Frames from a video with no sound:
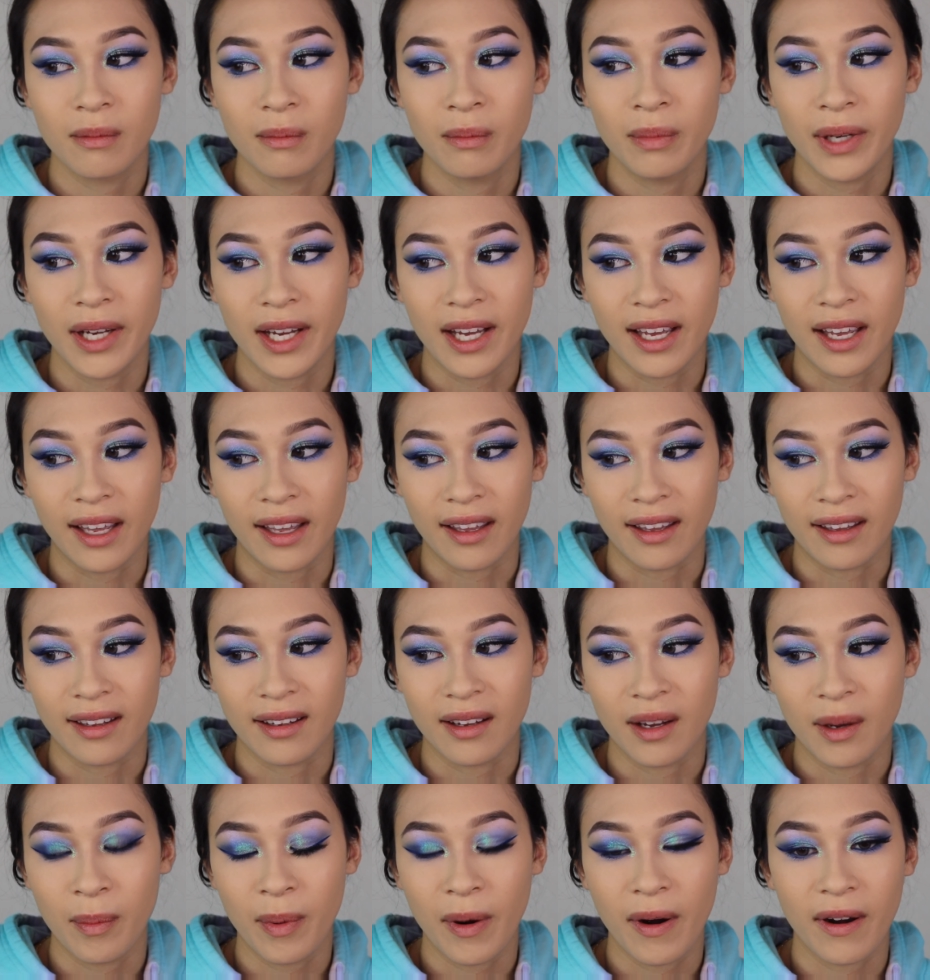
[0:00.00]
But
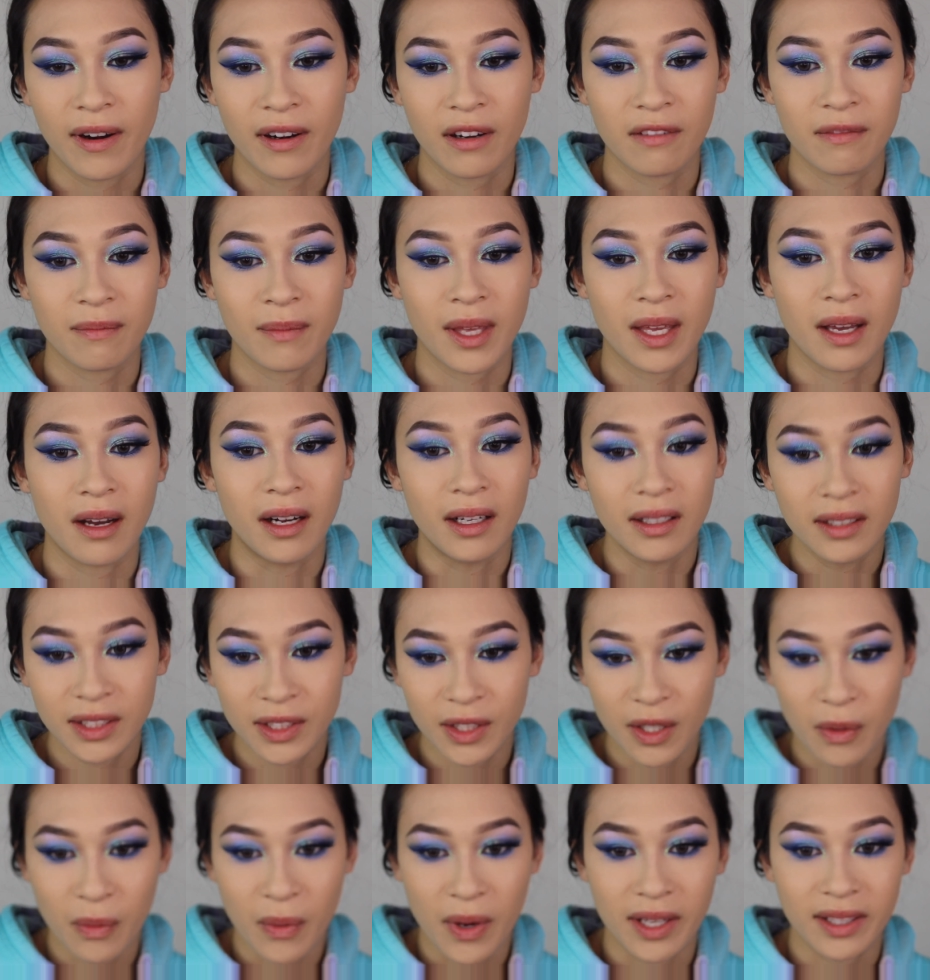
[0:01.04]
a part of me
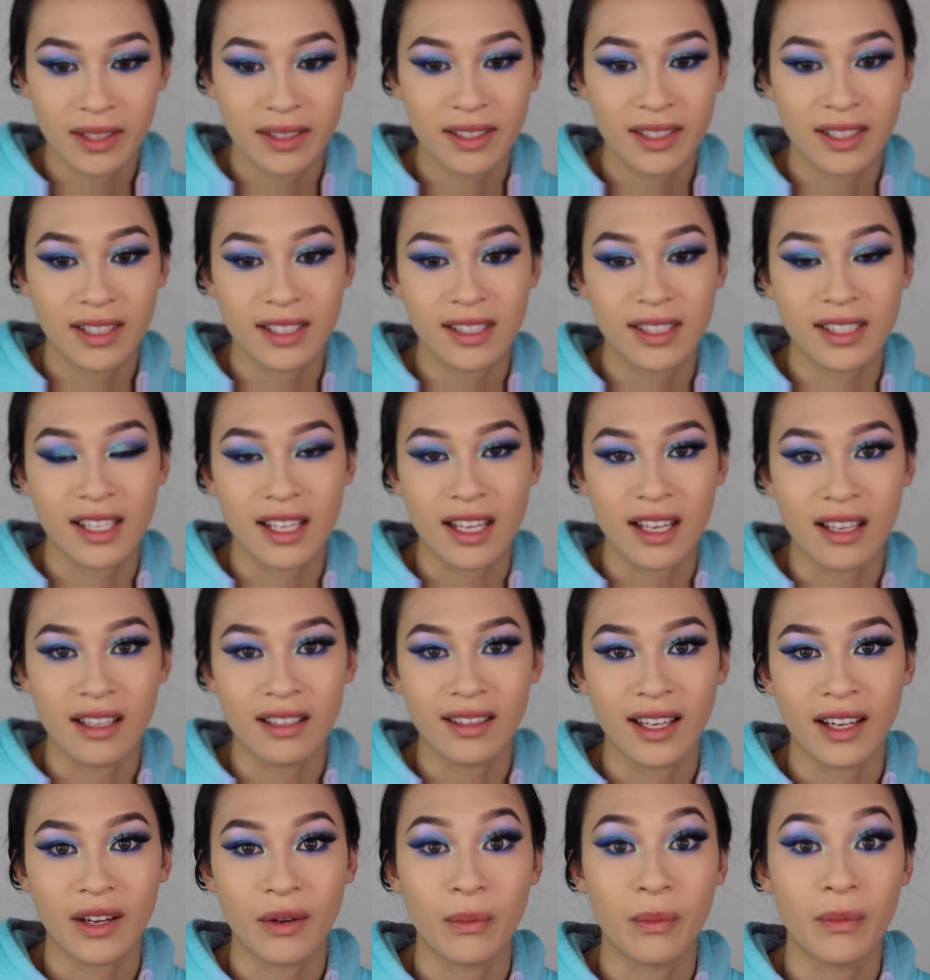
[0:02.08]
also wants to see
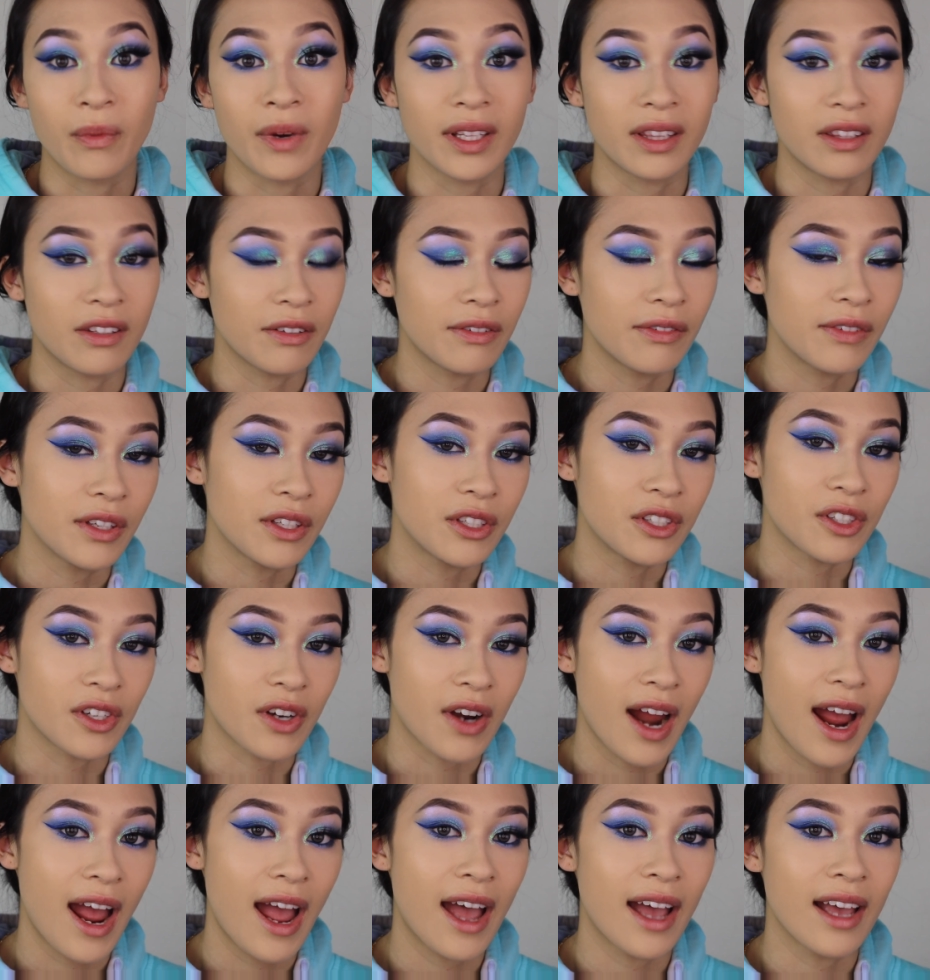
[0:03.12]
like what the
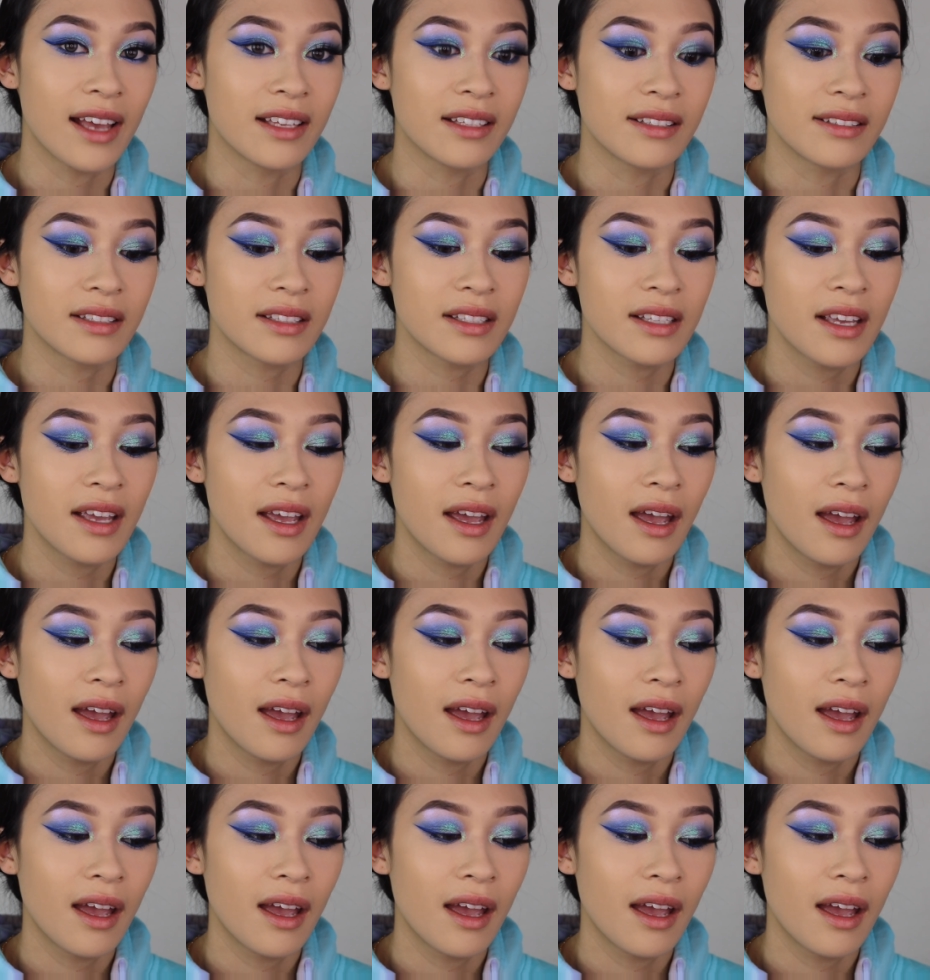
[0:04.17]
future has.